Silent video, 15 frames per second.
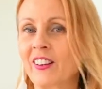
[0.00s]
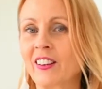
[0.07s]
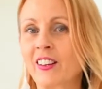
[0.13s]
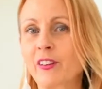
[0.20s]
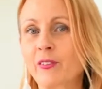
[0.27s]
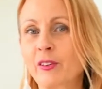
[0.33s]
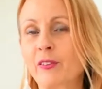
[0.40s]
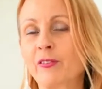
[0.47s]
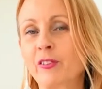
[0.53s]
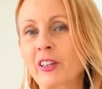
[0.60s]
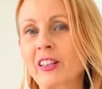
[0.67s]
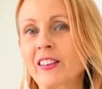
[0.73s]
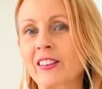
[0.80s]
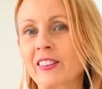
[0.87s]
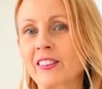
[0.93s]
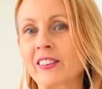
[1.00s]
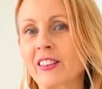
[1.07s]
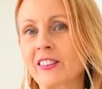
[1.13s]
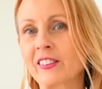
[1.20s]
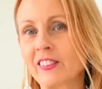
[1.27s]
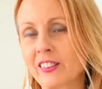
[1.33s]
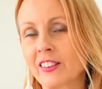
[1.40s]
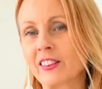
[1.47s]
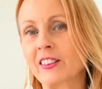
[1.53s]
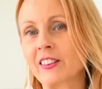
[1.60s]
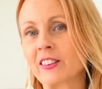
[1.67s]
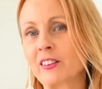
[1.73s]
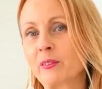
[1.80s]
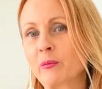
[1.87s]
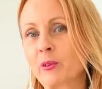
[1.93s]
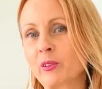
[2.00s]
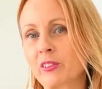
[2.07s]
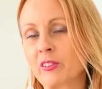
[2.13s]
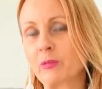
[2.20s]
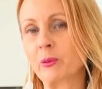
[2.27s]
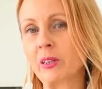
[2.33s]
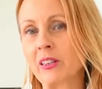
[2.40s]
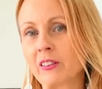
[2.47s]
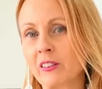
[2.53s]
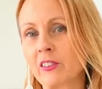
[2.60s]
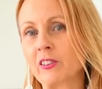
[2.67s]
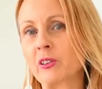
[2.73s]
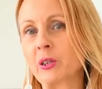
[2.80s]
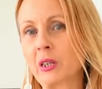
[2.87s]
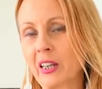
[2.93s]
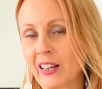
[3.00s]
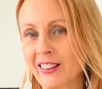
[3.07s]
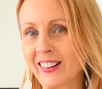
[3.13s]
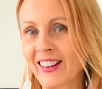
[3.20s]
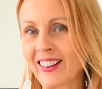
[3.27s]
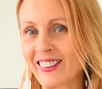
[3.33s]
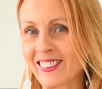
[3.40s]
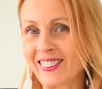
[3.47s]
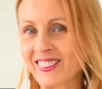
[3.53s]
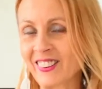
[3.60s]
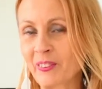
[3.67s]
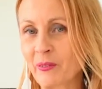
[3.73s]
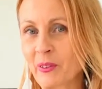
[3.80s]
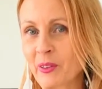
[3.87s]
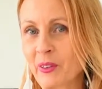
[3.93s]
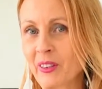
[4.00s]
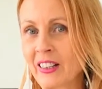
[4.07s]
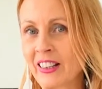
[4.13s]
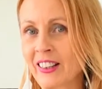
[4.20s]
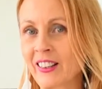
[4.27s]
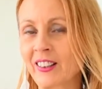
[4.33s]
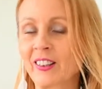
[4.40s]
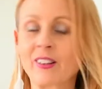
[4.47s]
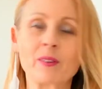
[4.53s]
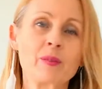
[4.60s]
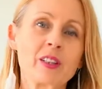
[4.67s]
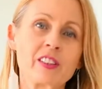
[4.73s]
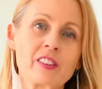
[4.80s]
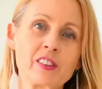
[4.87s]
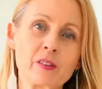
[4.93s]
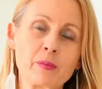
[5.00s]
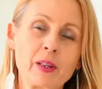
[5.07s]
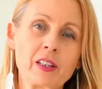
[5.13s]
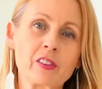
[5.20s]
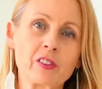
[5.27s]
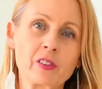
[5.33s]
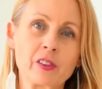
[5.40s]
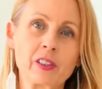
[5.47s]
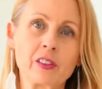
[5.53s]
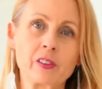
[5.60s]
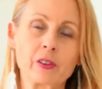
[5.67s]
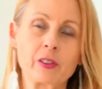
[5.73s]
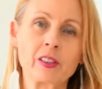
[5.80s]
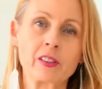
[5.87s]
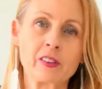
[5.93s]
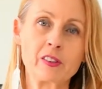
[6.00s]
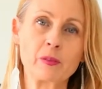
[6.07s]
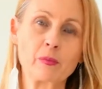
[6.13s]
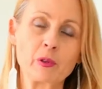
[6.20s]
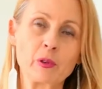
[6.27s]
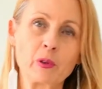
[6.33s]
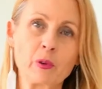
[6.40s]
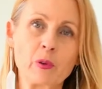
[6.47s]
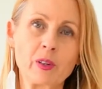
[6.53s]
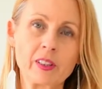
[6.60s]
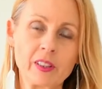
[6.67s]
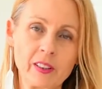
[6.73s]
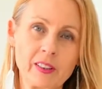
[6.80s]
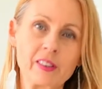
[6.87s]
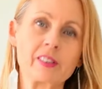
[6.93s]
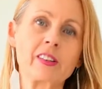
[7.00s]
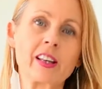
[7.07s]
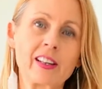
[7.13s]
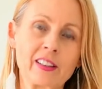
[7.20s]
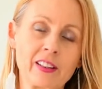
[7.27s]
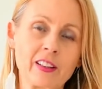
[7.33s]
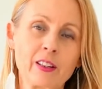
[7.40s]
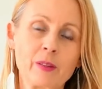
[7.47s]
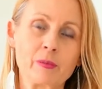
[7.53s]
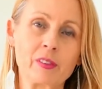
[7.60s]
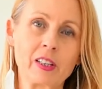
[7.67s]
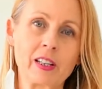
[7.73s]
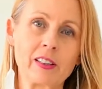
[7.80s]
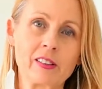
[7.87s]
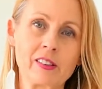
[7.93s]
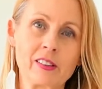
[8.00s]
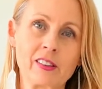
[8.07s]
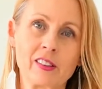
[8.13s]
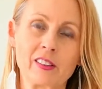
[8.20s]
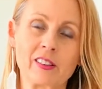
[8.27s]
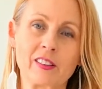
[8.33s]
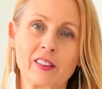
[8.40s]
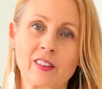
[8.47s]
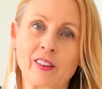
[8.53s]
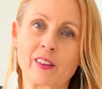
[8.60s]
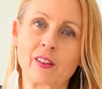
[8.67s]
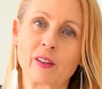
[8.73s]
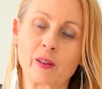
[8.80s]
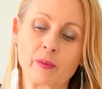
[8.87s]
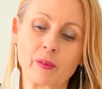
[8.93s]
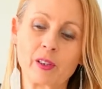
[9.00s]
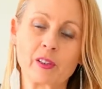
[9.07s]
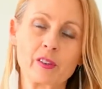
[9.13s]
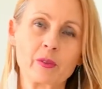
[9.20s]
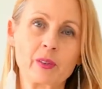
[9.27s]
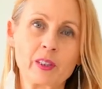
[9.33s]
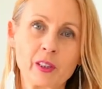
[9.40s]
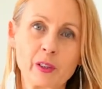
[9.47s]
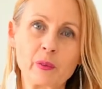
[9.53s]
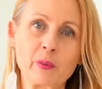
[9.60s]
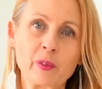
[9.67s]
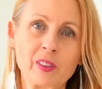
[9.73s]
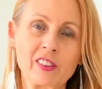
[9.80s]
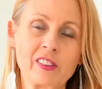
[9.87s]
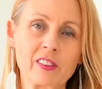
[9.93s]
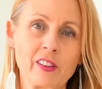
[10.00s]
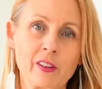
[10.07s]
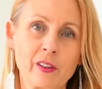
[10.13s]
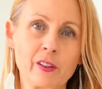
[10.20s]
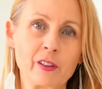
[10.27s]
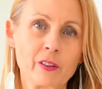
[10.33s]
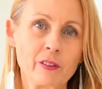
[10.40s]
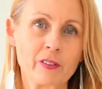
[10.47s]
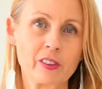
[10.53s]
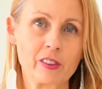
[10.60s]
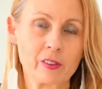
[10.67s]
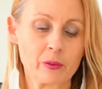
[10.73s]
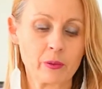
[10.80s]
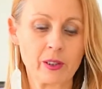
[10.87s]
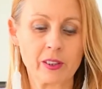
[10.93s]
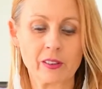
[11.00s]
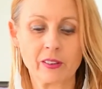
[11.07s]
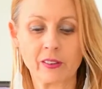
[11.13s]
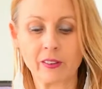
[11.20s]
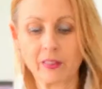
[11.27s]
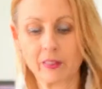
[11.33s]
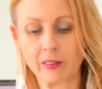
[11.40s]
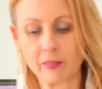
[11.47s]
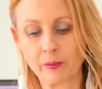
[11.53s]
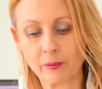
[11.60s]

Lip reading: If you feel it does need a little more sweetness, you can add a little more, but just make sure you do it in small quantities and keep tasting it, because we don't want to over sweeten it.